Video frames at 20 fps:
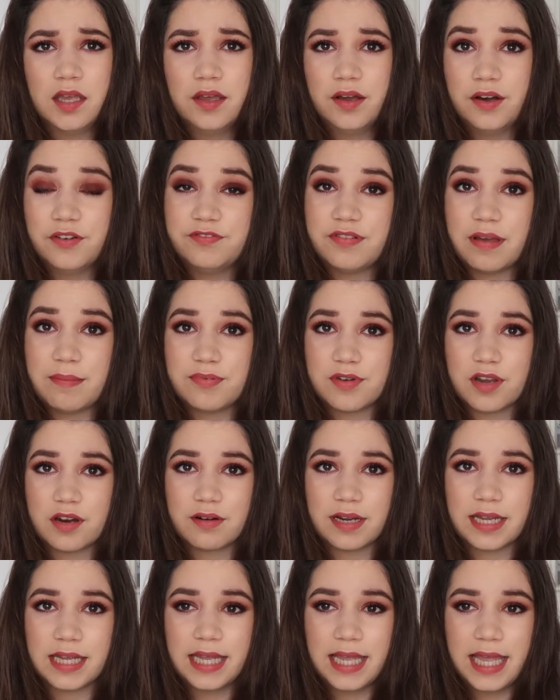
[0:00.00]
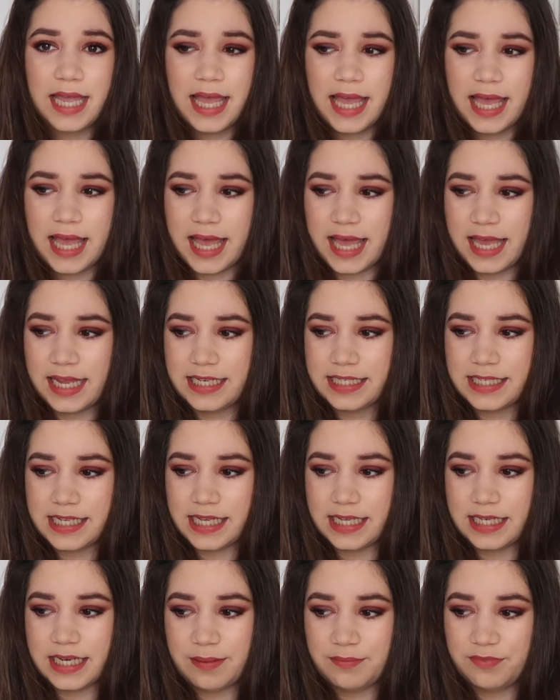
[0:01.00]
of February, and
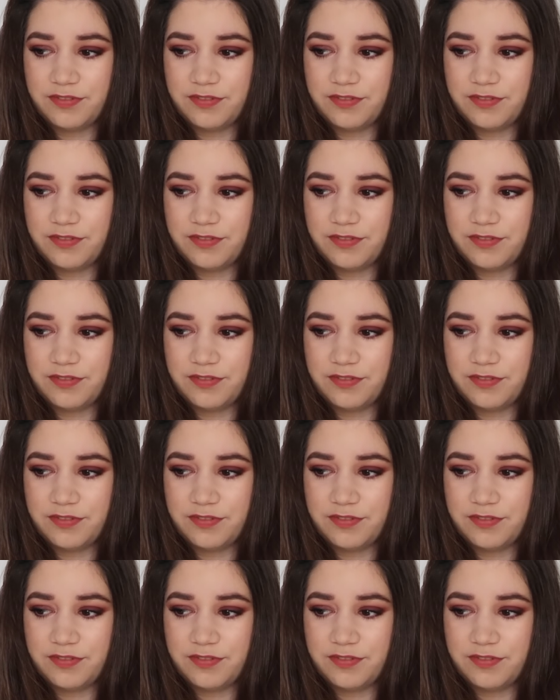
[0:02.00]
then I'm